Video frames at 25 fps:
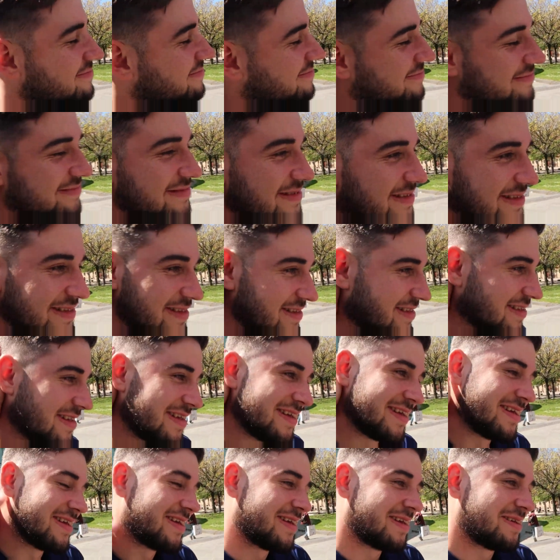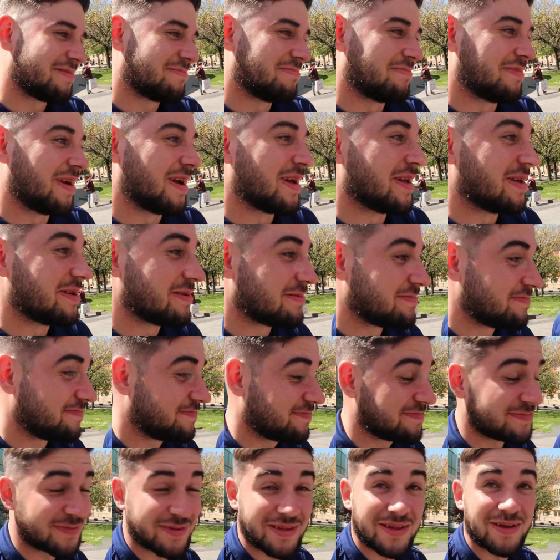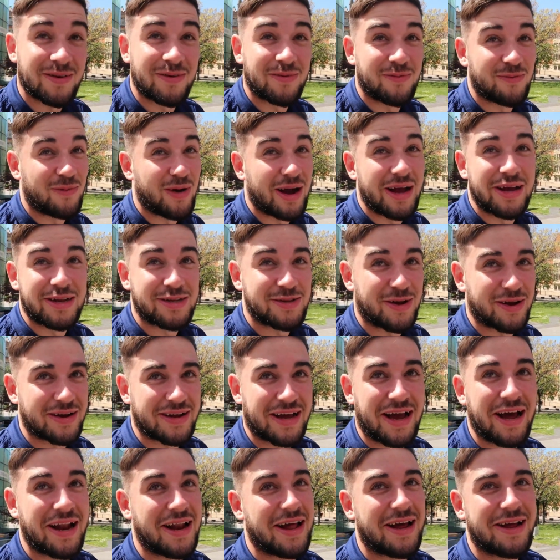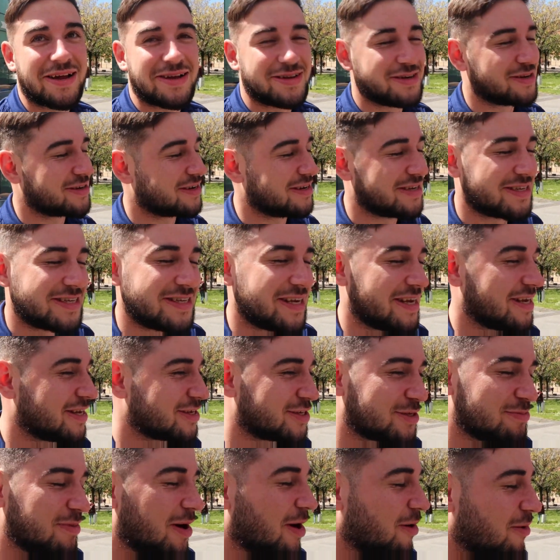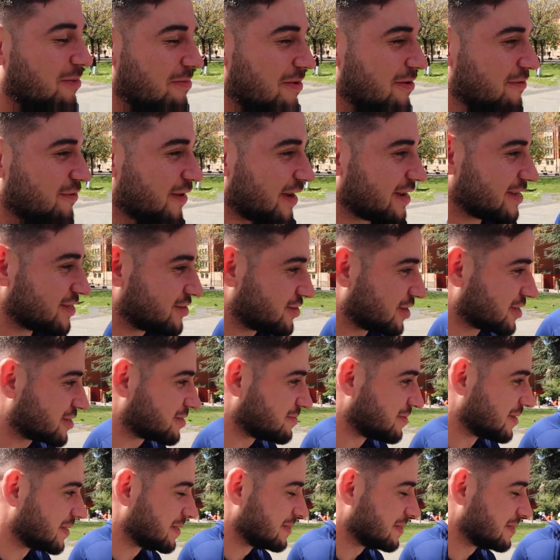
You buzzing? Amazing. What an experience! You're going to see the smile on my face, trust me.